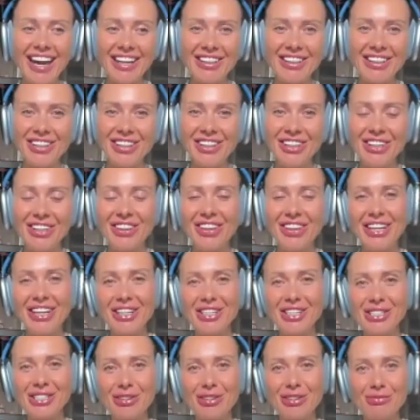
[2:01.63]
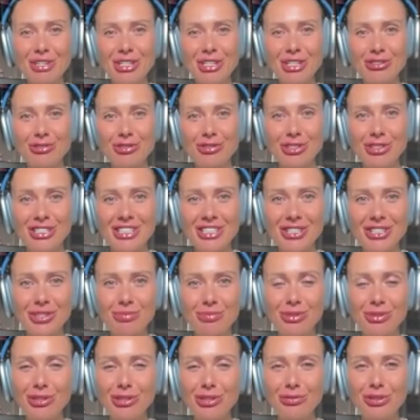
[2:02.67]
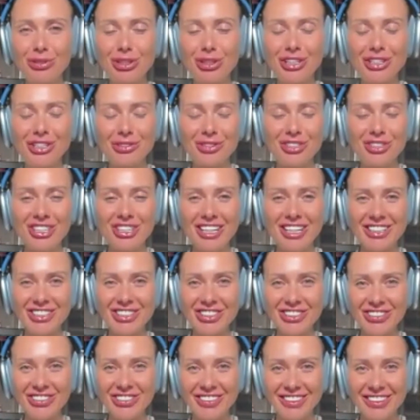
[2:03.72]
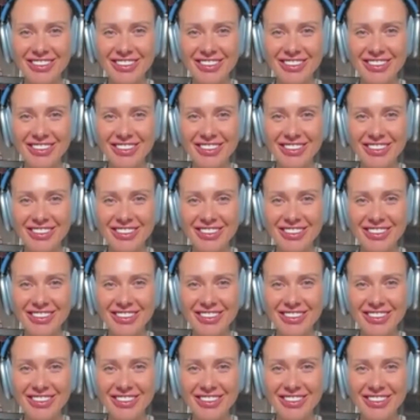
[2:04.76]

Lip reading: Donnie, thank you so much for such a beautiful introduction.